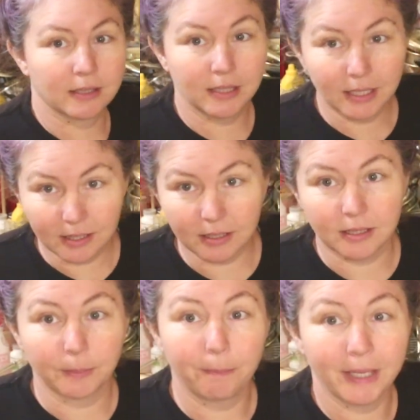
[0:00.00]
This is
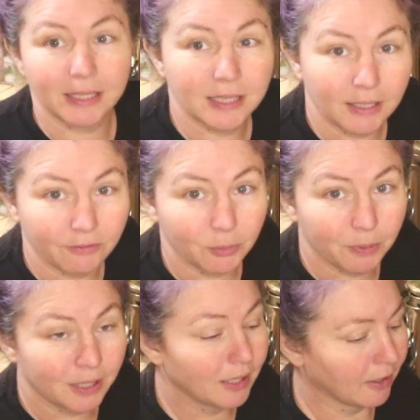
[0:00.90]
the best stuff to
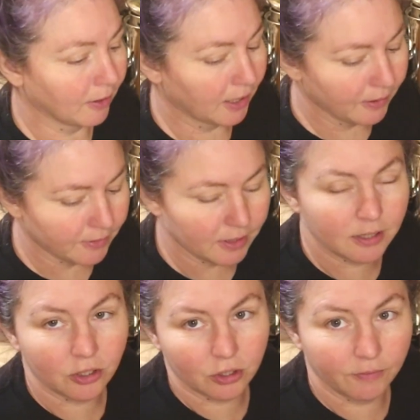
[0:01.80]
put in there. It gives it
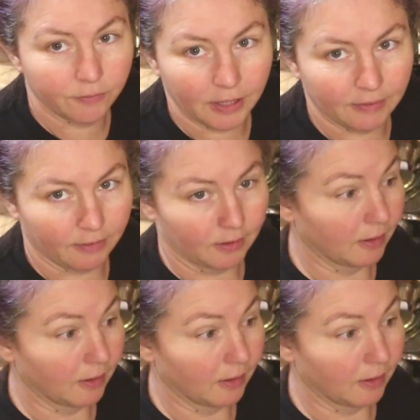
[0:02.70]
such good flavor.